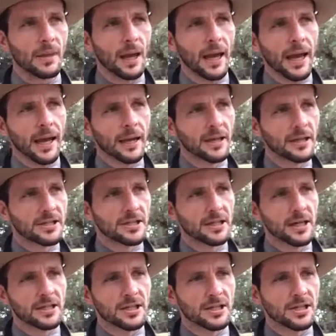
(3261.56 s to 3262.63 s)
And it's
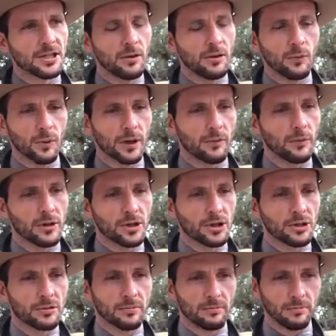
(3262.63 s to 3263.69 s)
a stone where
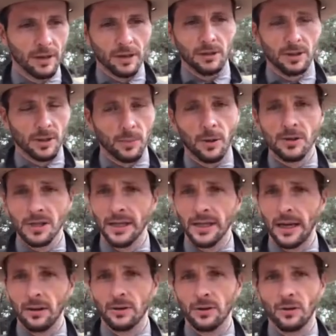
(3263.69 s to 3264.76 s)

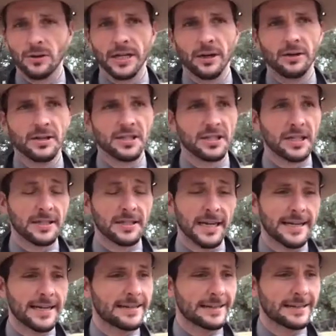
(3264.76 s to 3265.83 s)
supposedly Eleanor Dare is
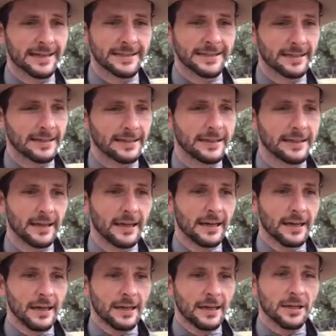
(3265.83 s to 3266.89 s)
stating that
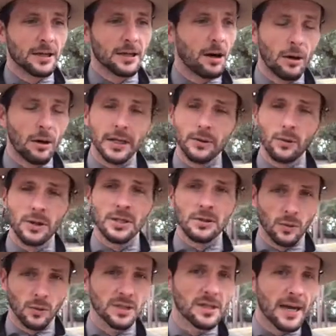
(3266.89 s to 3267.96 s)
that the colony
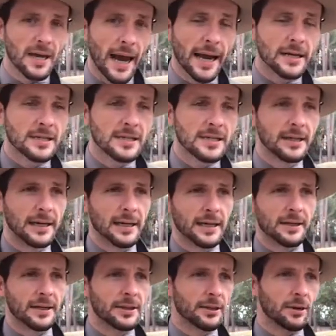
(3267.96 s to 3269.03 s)
was attacked,
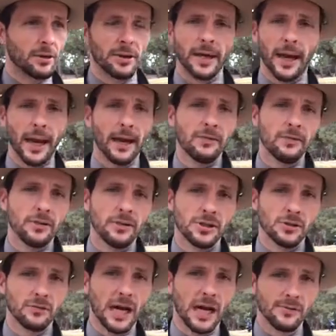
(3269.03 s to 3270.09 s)
that there are only a handful of
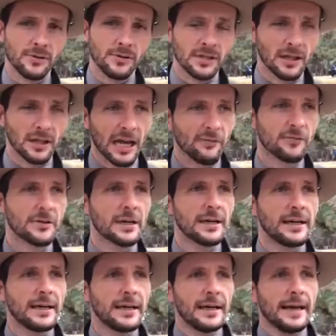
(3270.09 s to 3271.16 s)
survivors left,
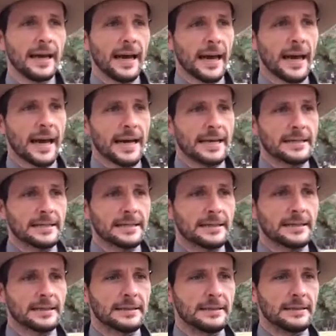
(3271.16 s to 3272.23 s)
and
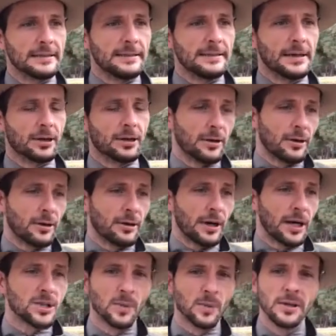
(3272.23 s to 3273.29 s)
her
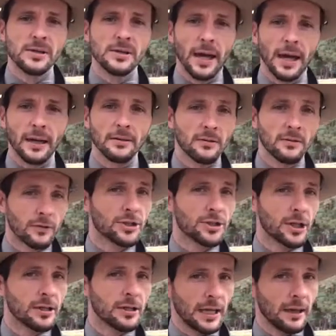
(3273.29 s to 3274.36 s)
husband and
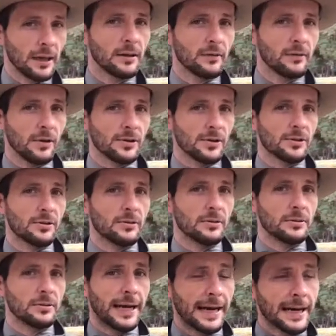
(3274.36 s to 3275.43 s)
Virginia Dare have
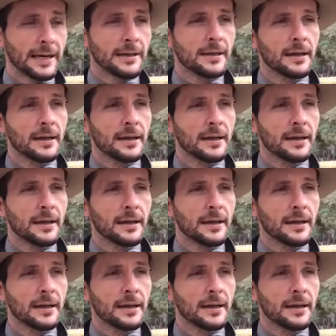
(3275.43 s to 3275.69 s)
also died.